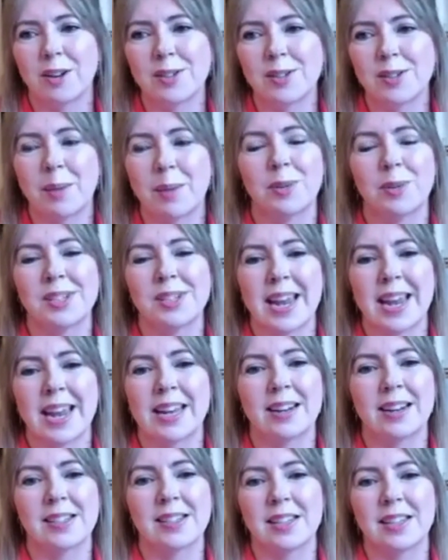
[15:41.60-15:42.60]
someone
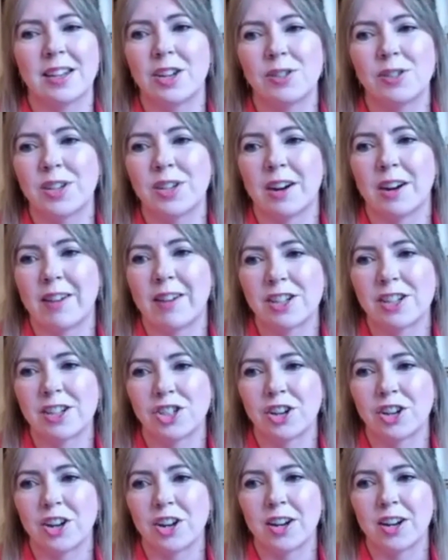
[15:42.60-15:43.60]
taking us in a new
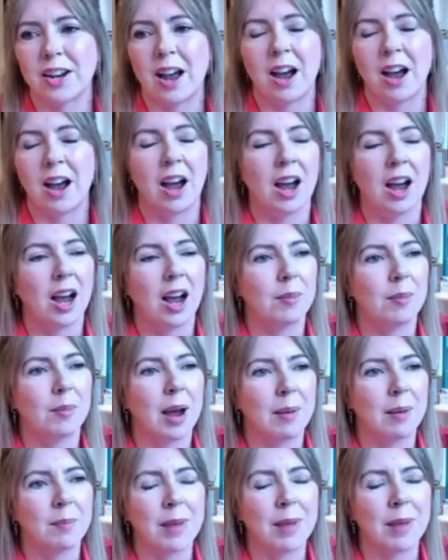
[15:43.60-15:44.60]
direction,
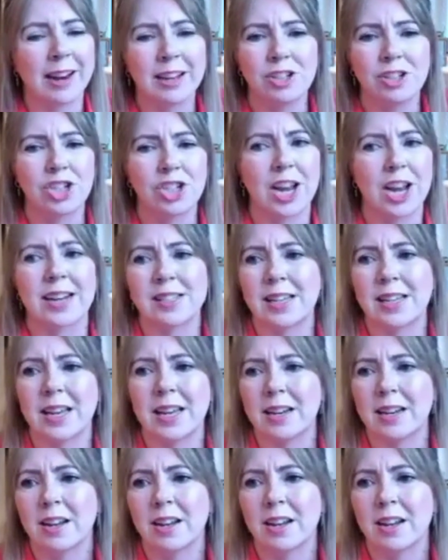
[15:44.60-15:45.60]
and
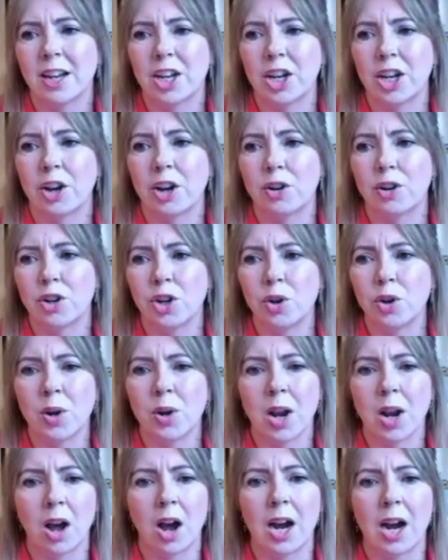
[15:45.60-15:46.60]
injecting,
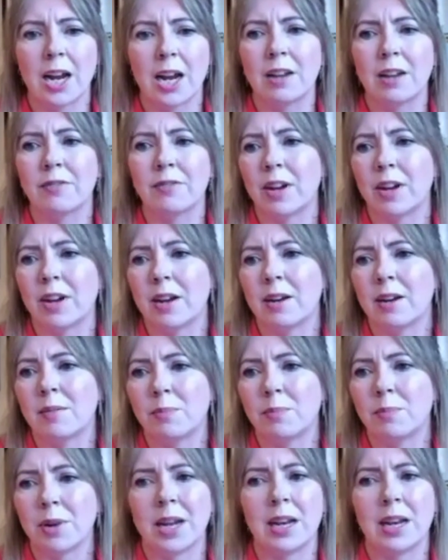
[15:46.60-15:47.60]
new life
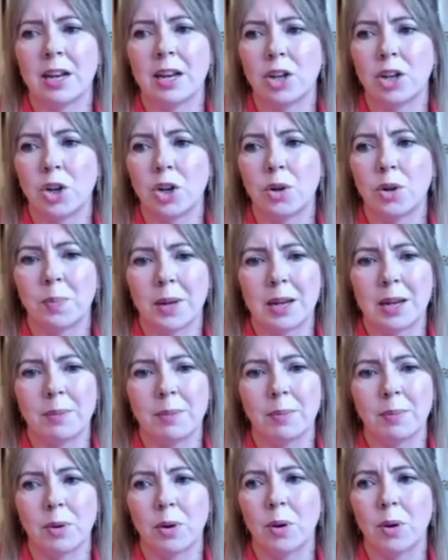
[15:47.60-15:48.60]
and bringing in new
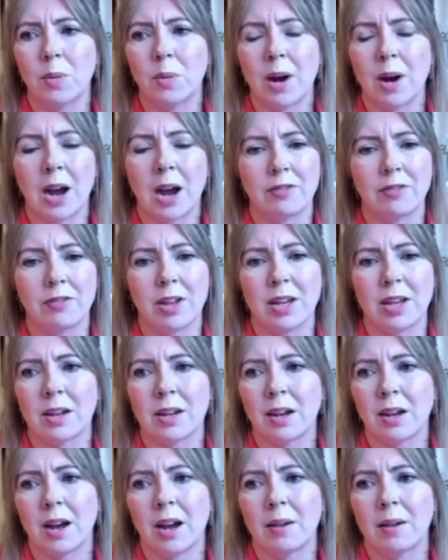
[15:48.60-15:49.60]
people, I think,